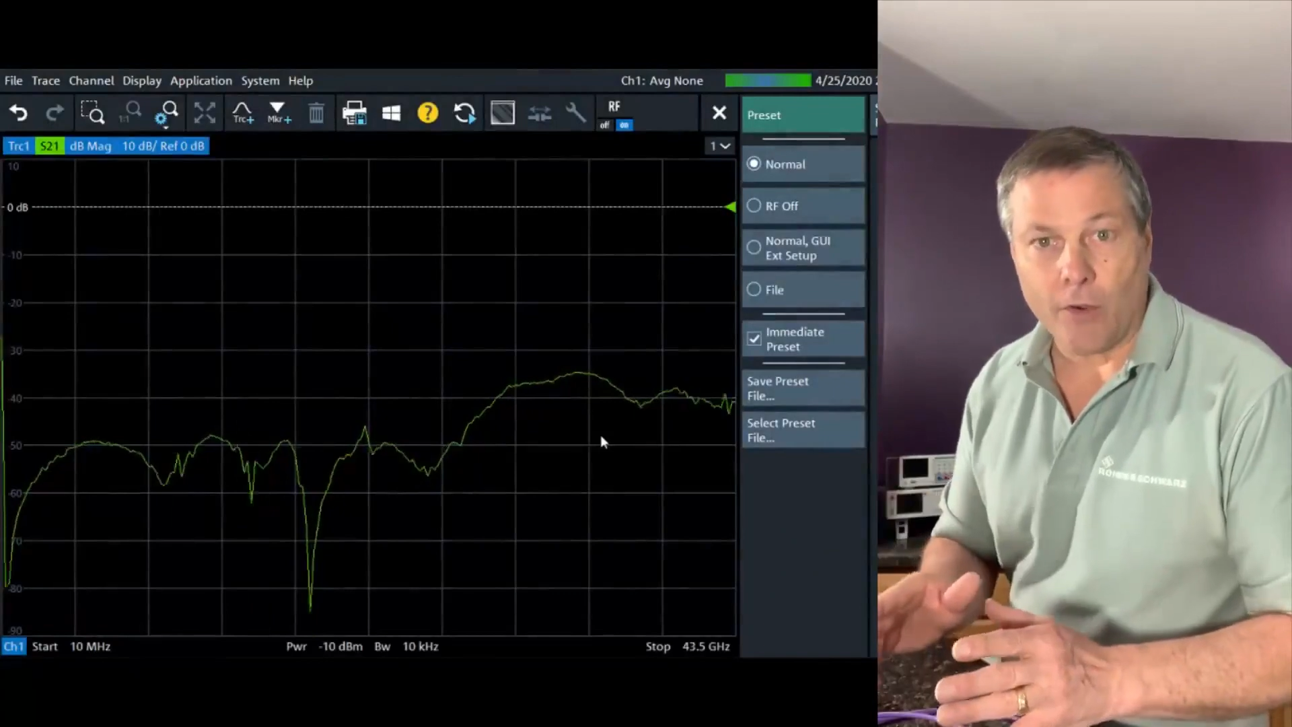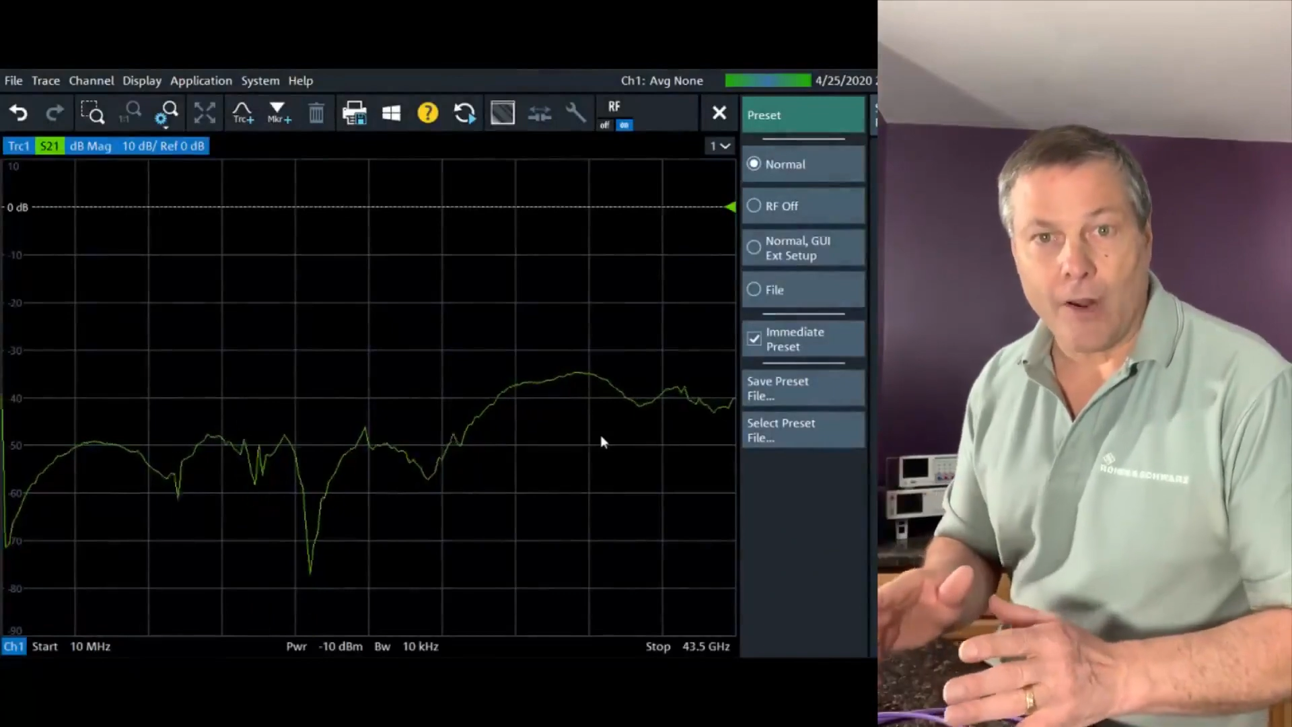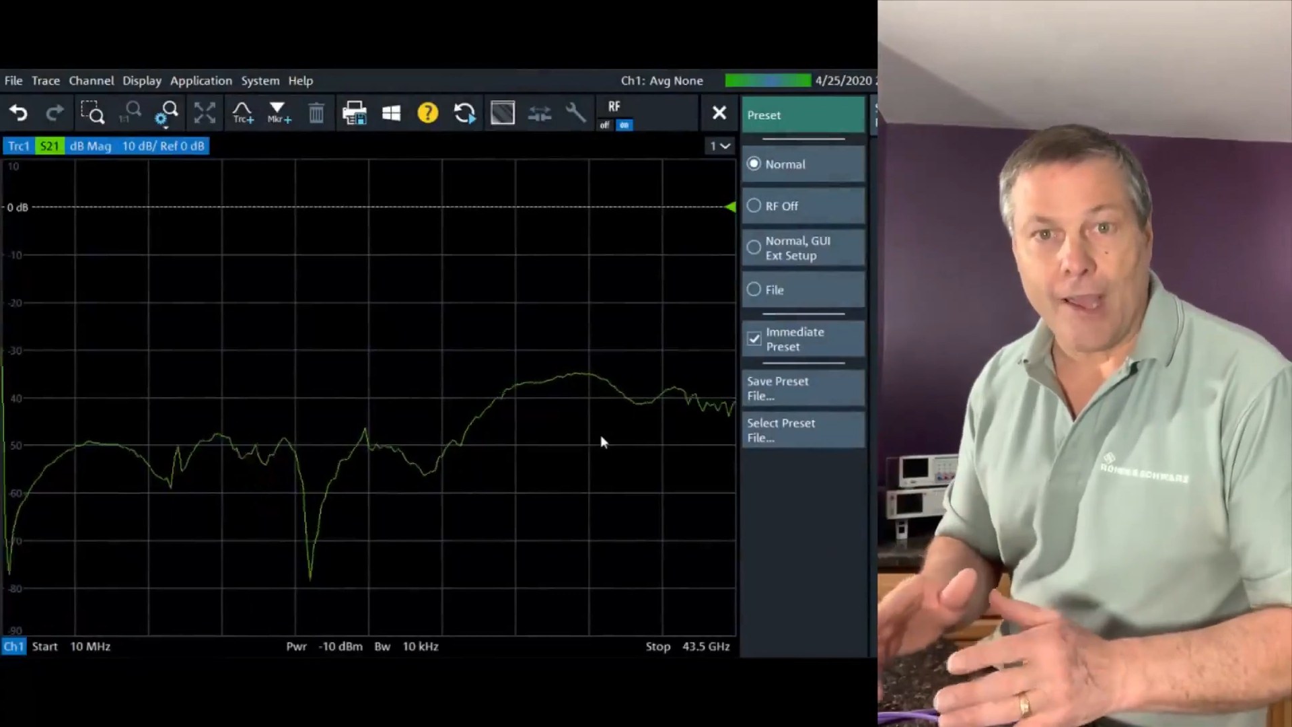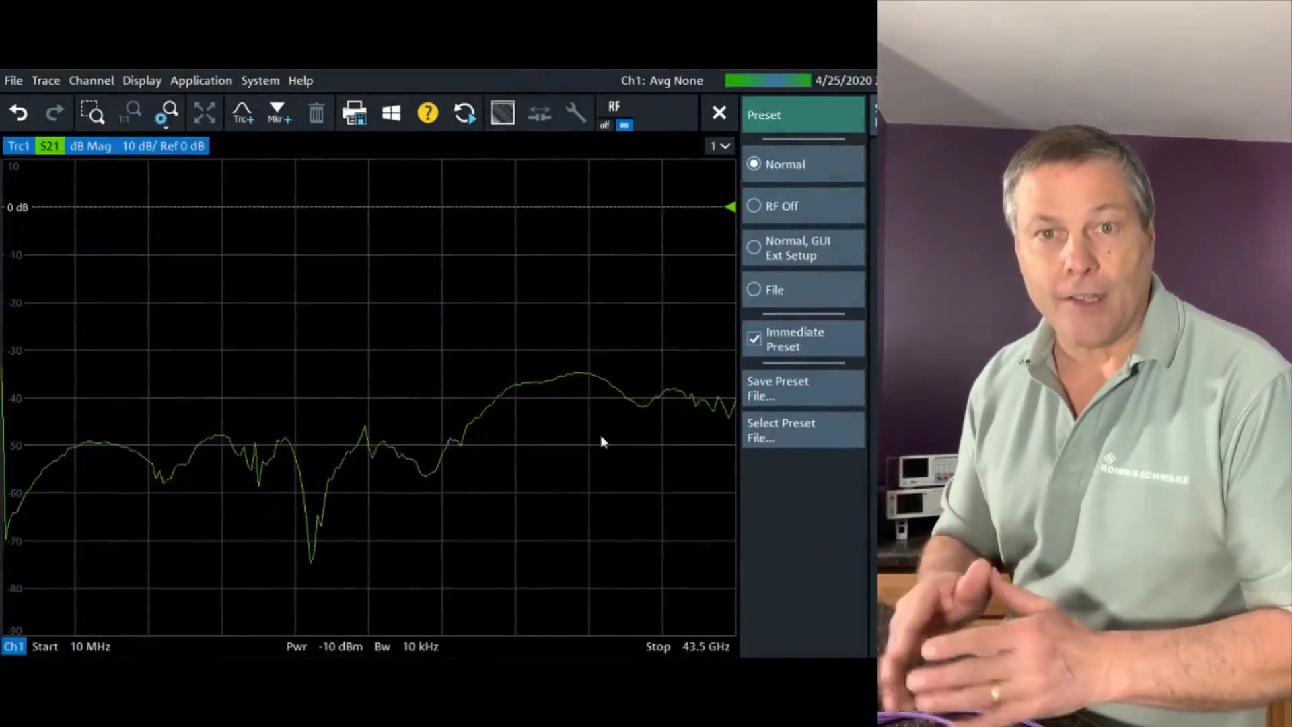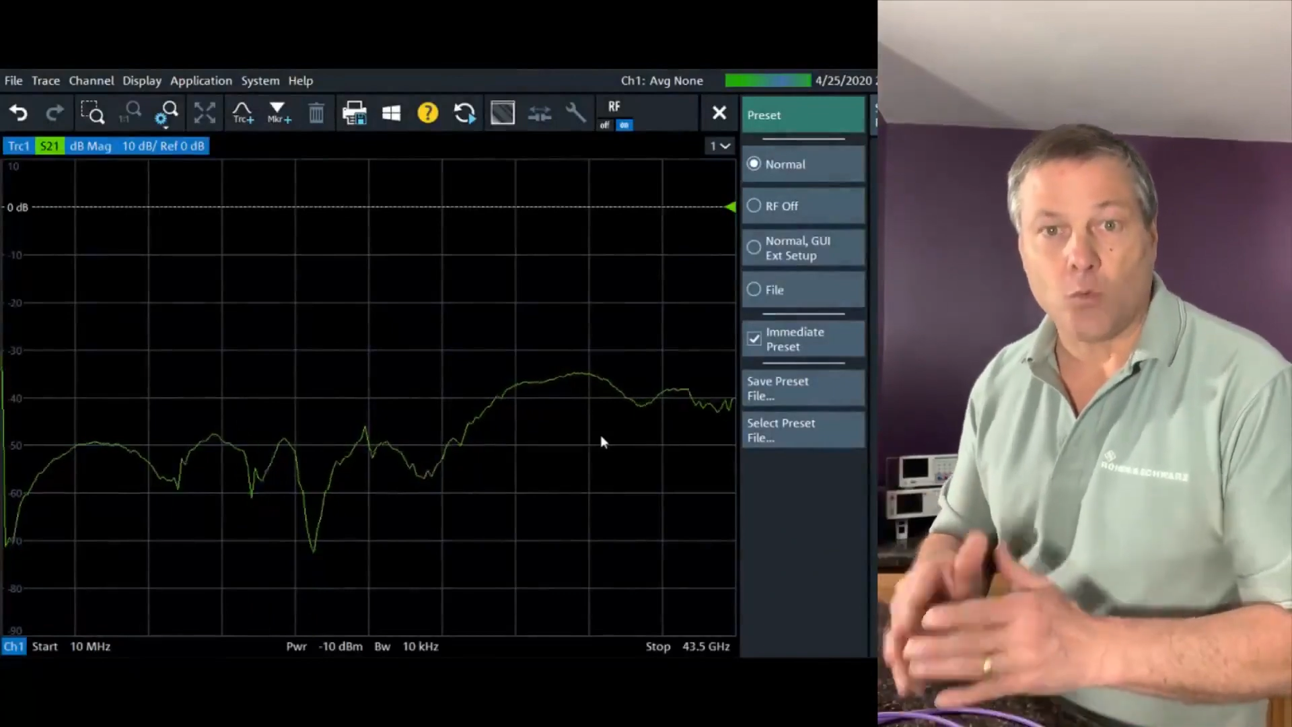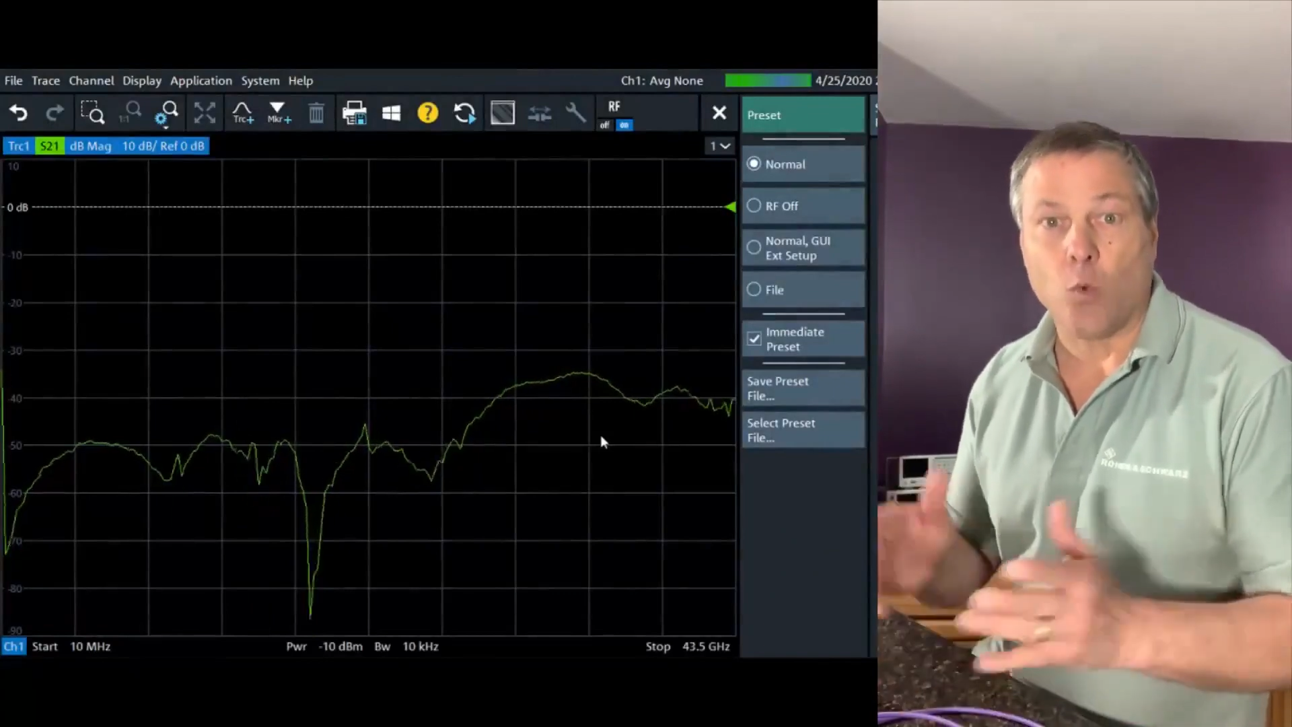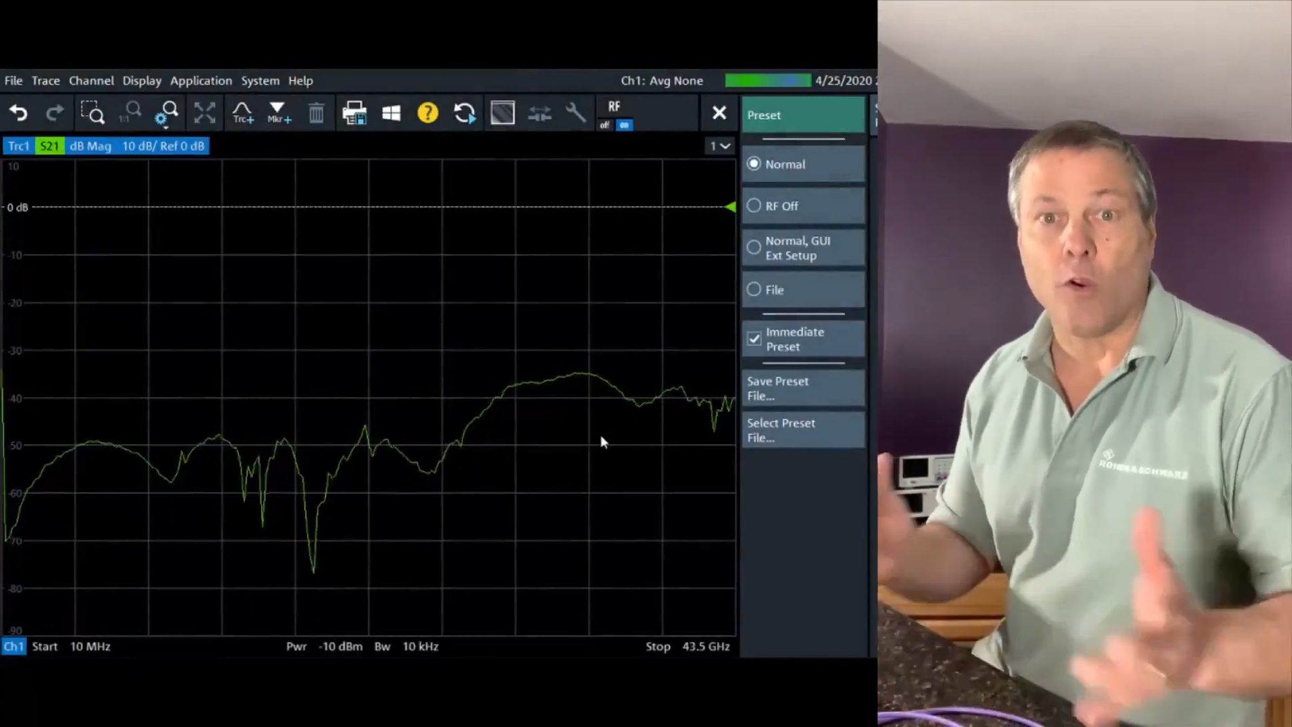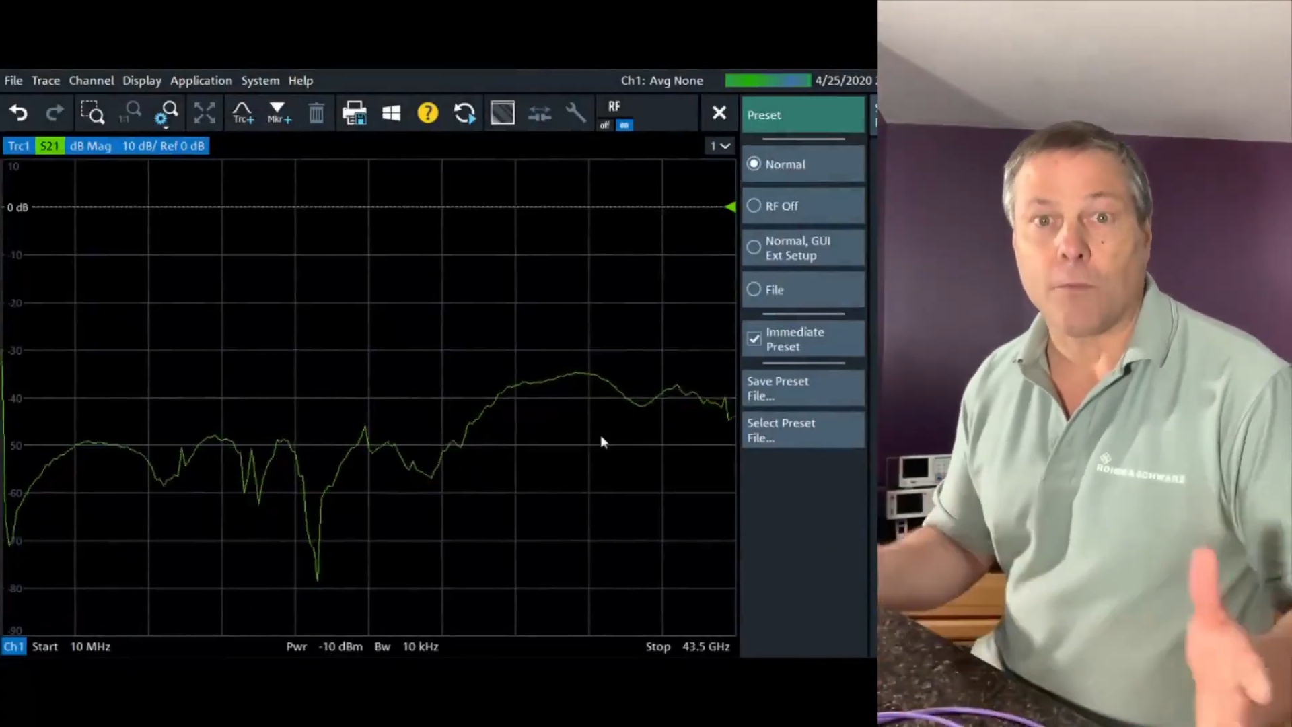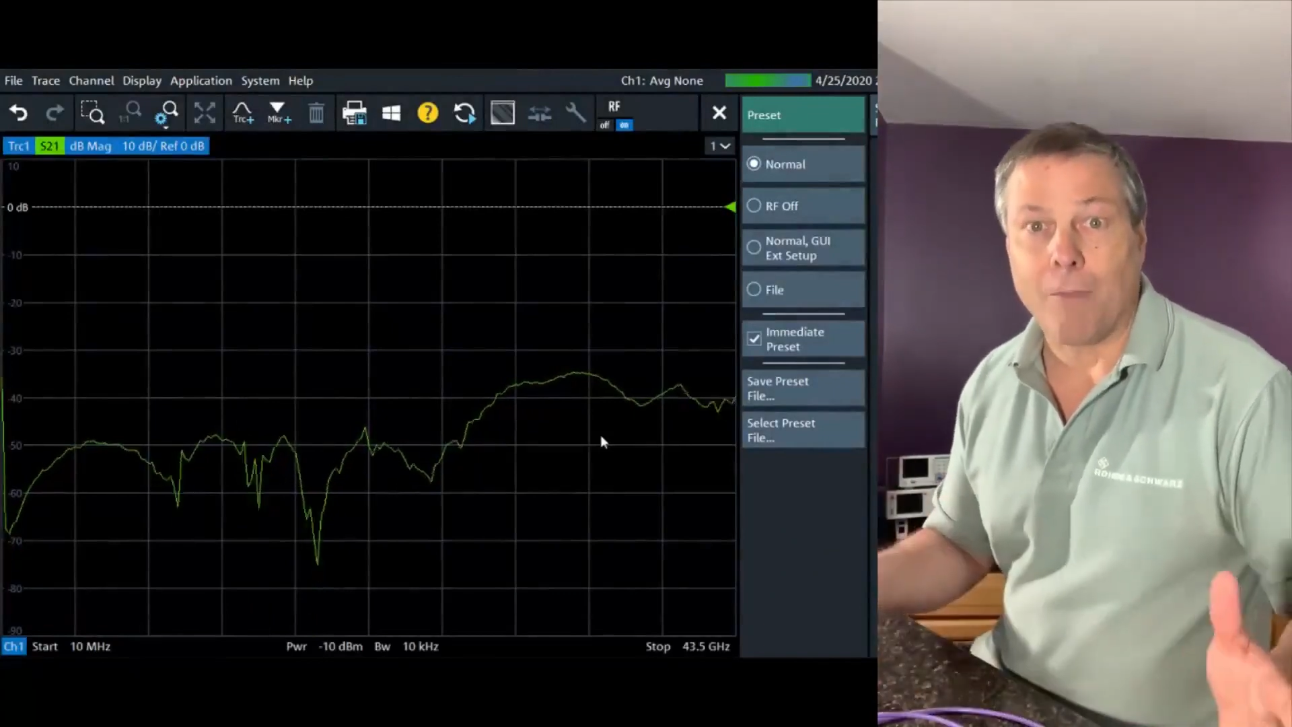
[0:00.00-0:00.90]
not it's worth